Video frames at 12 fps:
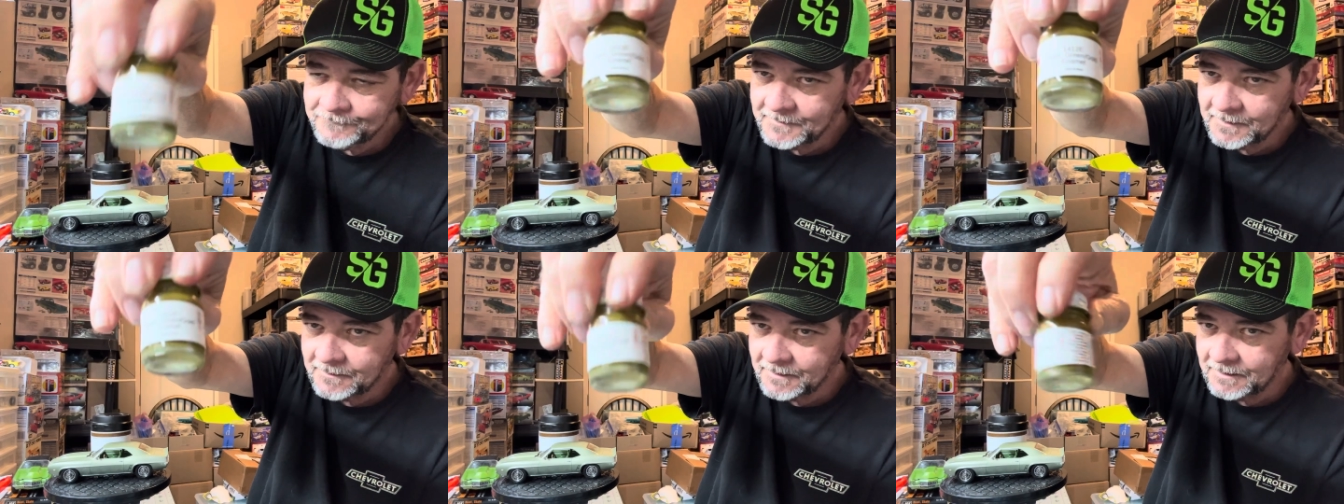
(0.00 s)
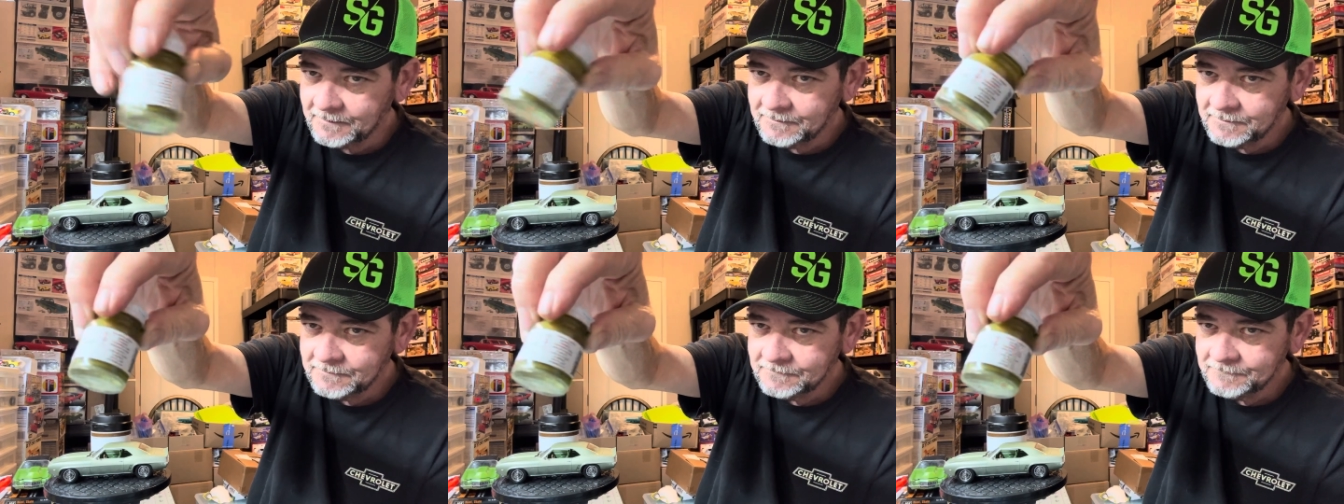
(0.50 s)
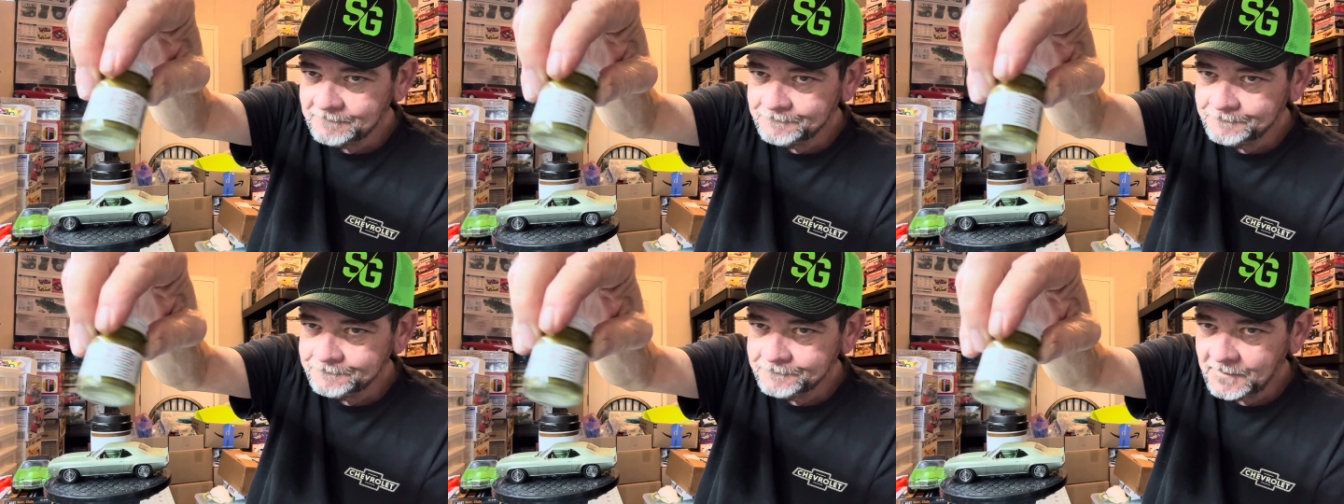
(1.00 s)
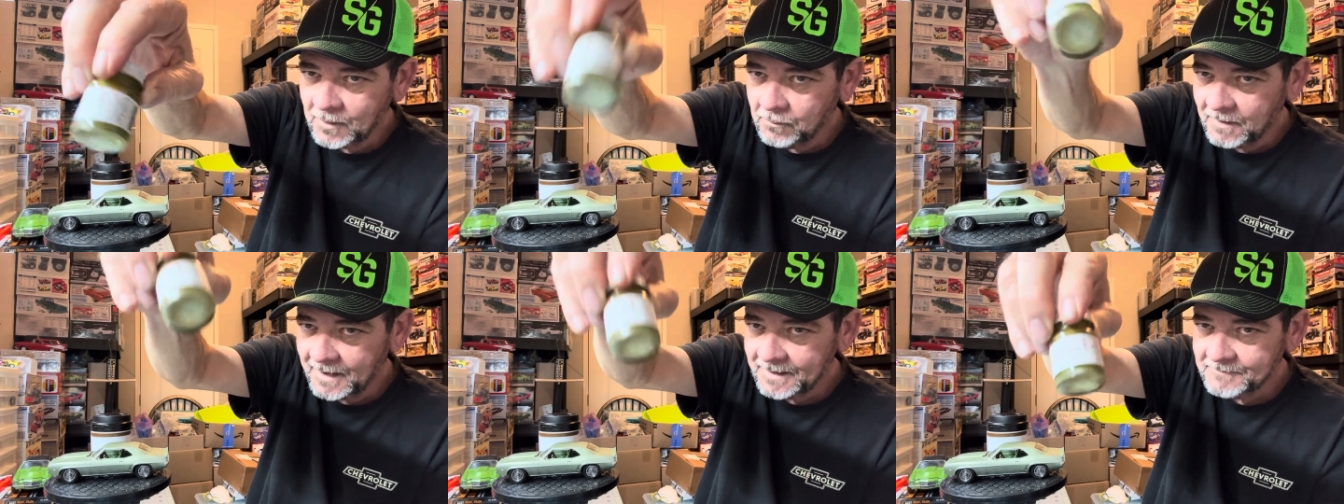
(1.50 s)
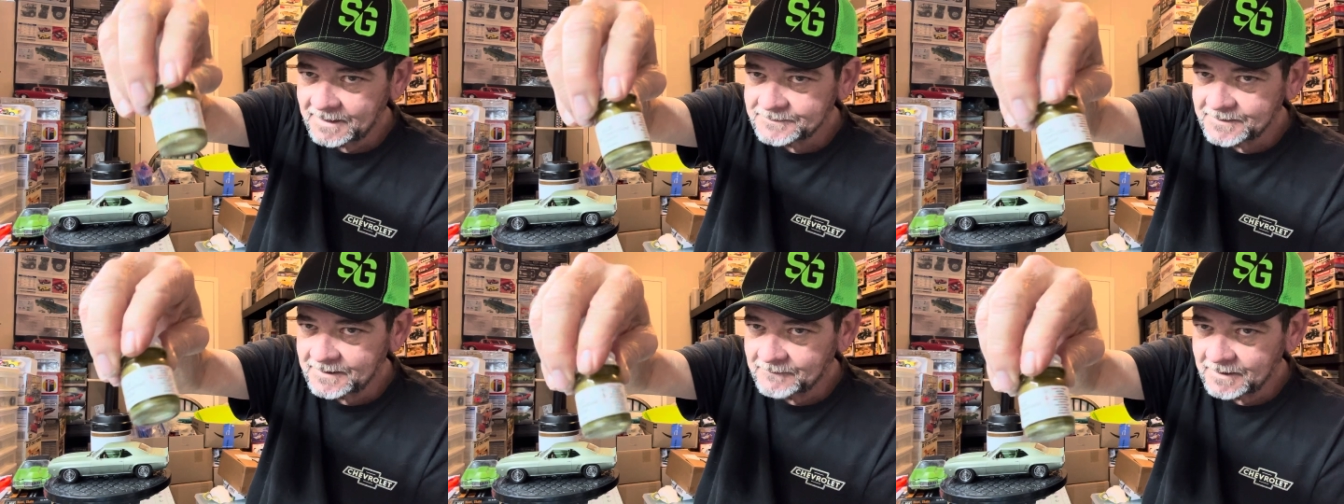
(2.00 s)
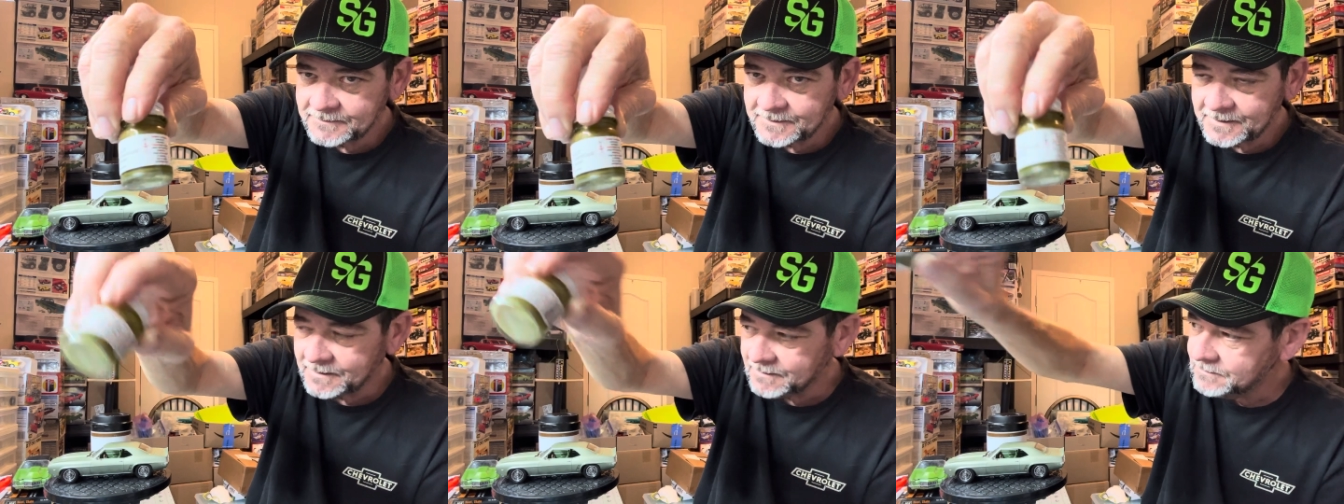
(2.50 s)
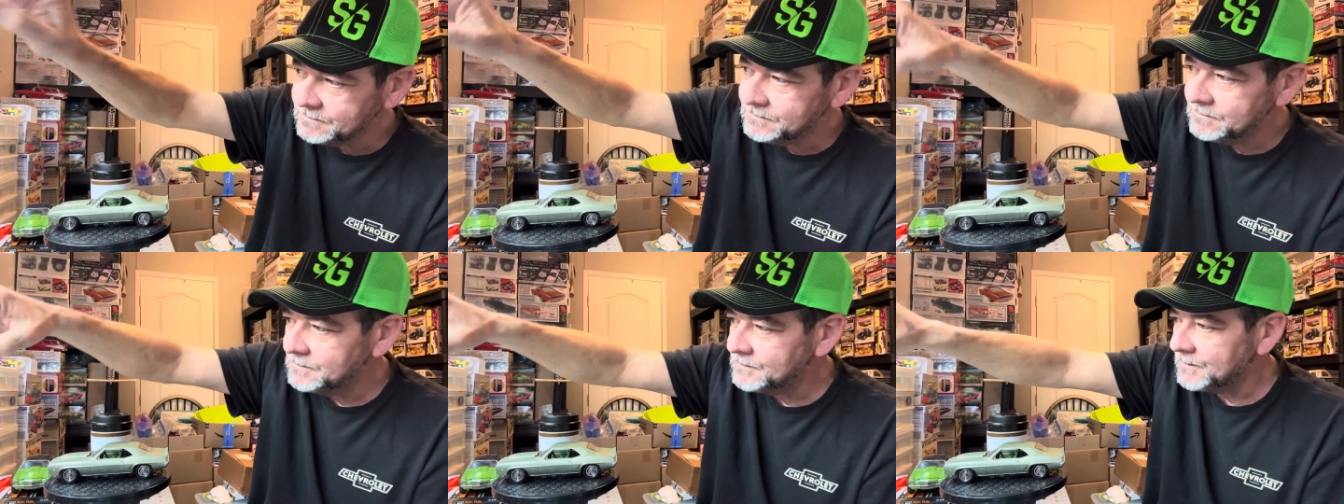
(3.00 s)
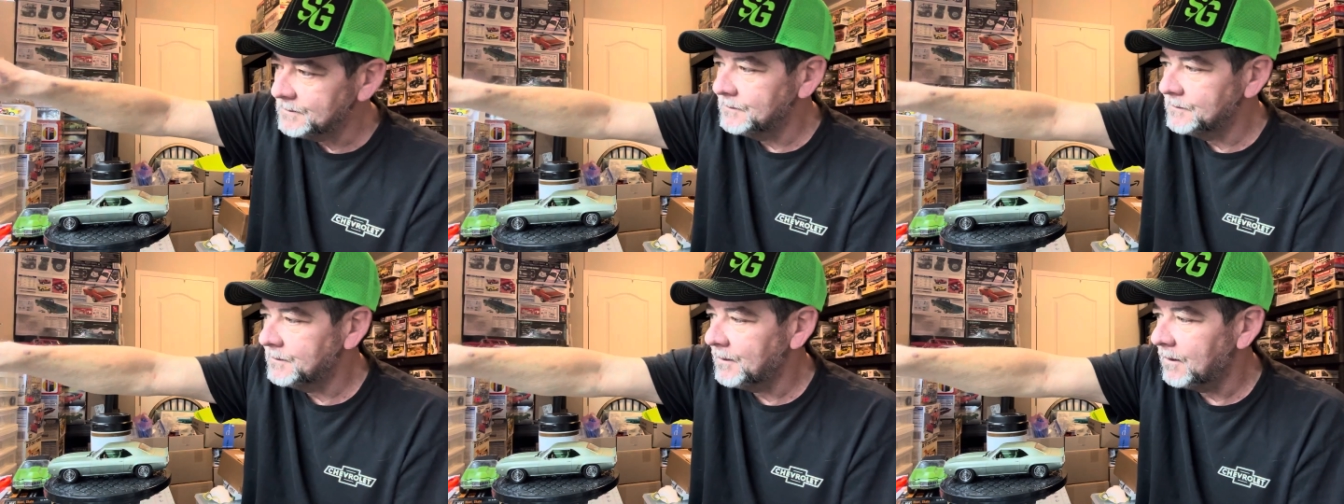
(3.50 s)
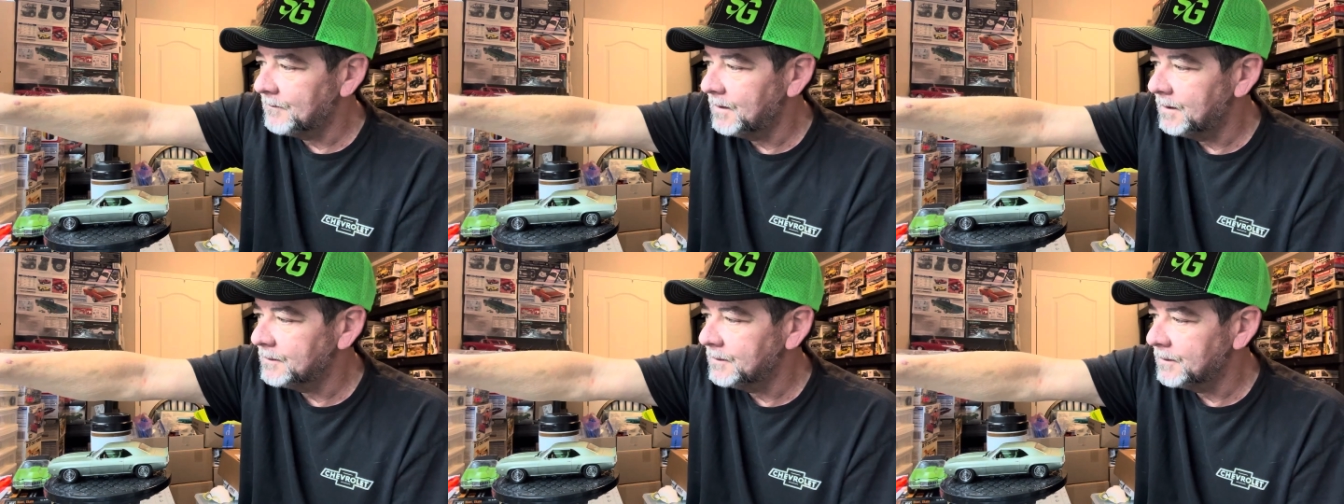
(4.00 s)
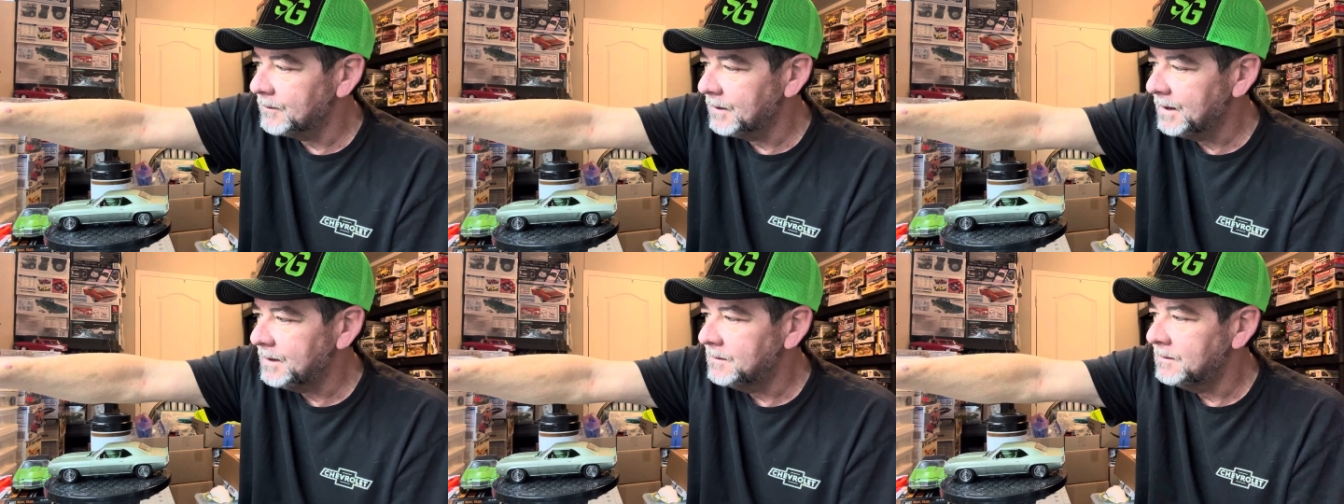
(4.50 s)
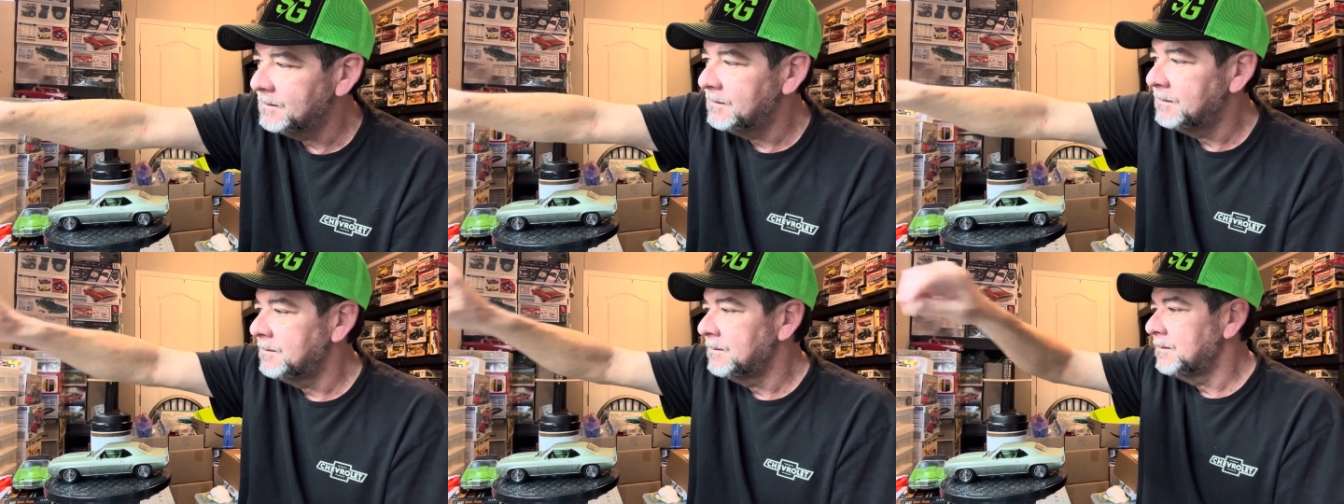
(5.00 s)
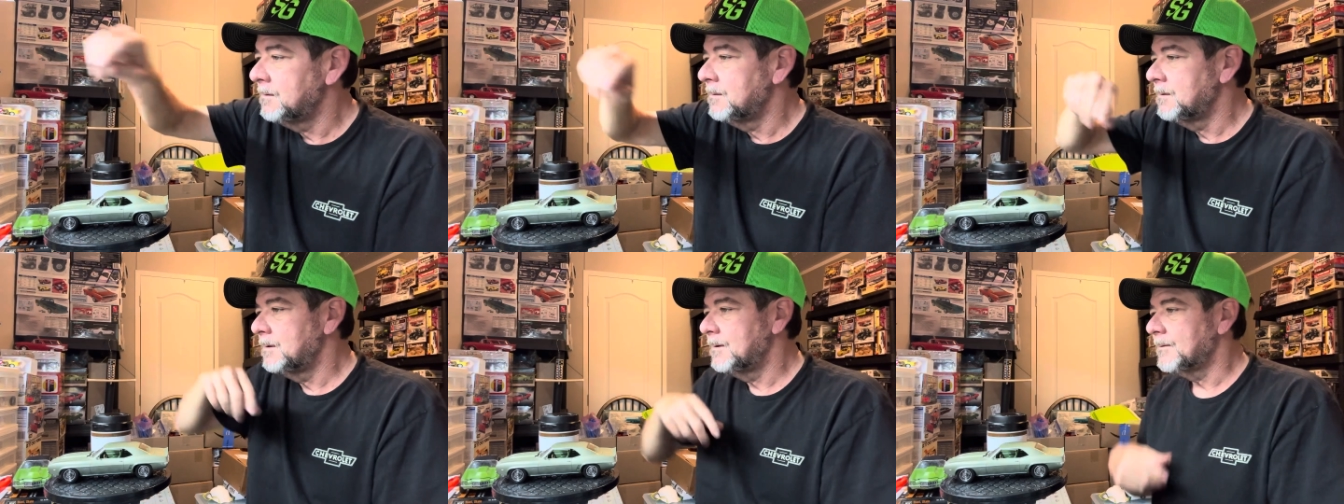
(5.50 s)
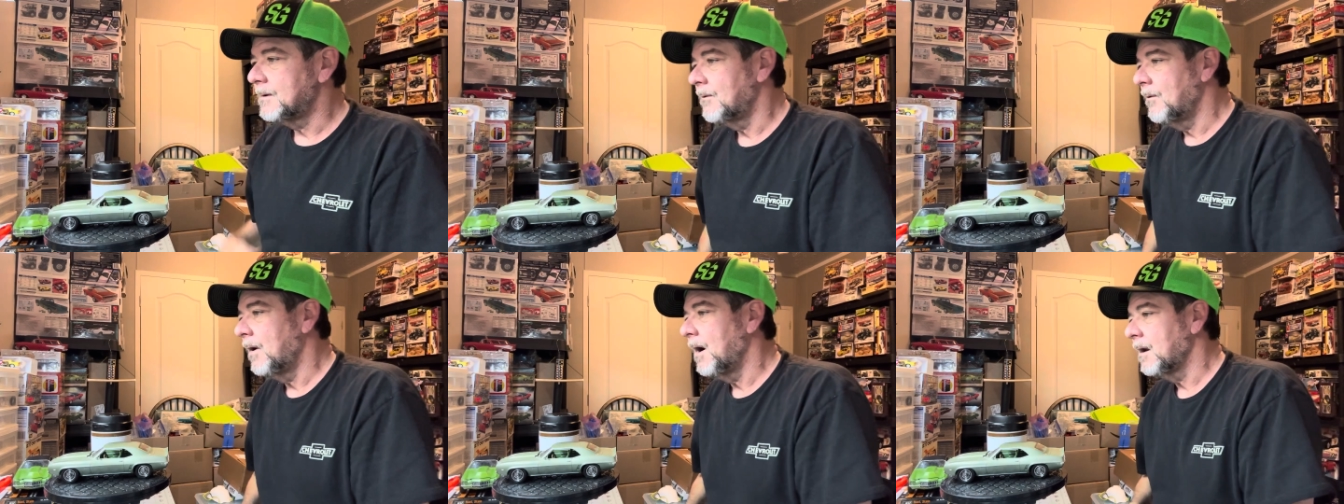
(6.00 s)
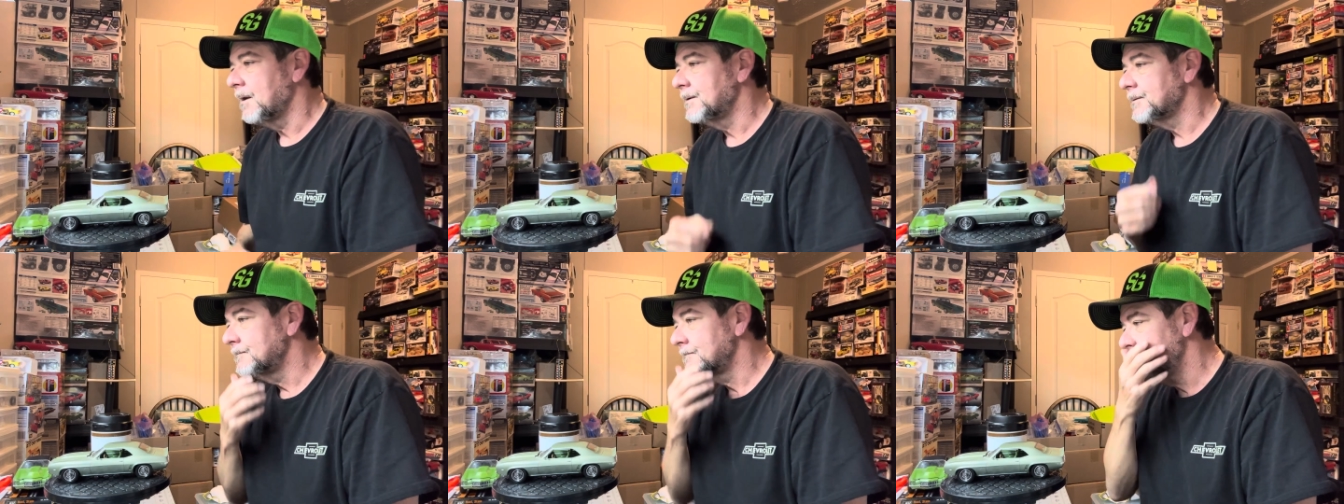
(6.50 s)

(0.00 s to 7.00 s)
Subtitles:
Alright. Old Mike makes that right there. So your carburetors look green. They're old Hollies.